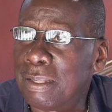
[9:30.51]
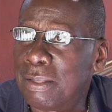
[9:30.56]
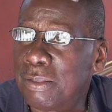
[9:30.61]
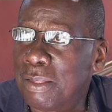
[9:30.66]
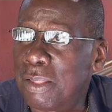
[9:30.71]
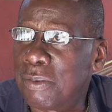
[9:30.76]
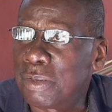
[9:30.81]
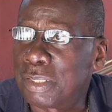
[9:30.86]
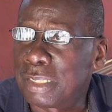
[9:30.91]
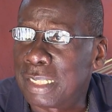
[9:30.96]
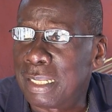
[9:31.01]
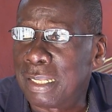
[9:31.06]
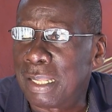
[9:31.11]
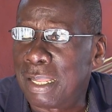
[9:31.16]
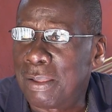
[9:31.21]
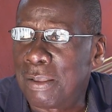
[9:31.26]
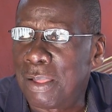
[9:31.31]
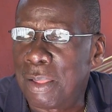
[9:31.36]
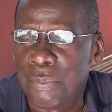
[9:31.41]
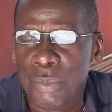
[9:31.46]
there was
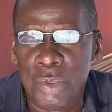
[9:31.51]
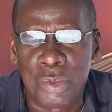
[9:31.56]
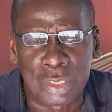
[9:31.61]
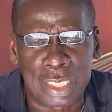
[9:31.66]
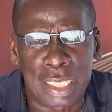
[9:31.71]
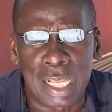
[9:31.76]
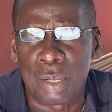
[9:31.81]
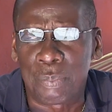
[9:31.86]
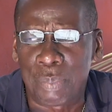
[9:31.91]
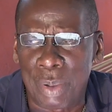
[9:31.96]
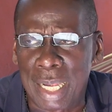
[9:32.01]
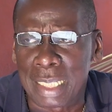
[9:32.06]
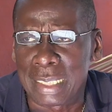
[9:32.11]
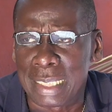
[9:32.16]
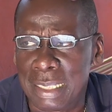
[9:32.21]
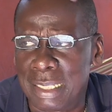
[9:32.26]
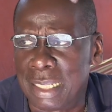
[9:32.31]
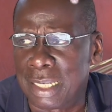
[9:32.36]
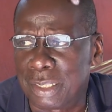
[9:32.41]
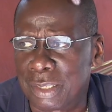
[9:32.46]
a musical part
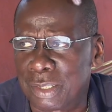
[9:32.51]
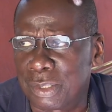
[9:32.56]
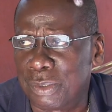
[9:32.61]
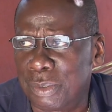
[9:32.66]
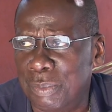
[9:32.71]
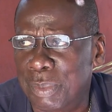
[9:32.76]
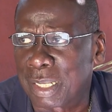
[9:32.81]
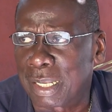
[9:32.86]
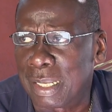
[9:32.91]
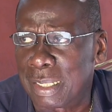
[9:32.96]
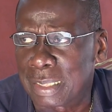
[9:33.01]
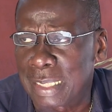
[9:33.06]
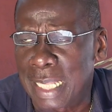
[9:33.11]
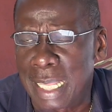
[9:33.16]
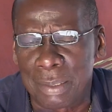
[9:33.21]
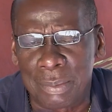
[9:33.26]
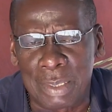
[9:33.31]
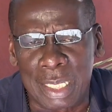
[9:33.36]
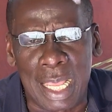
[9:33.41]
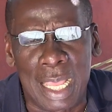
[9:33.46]
in there too, because
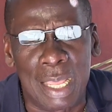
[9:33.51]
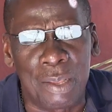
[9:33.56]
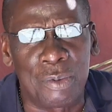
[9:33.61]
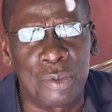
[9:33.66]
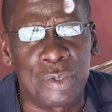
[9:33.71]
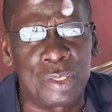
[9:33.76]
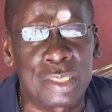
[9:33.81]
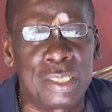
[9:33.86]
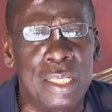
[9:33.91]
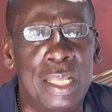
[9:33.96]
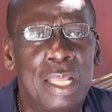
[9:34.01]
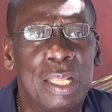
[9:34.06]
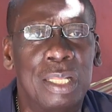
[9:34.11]
the guy who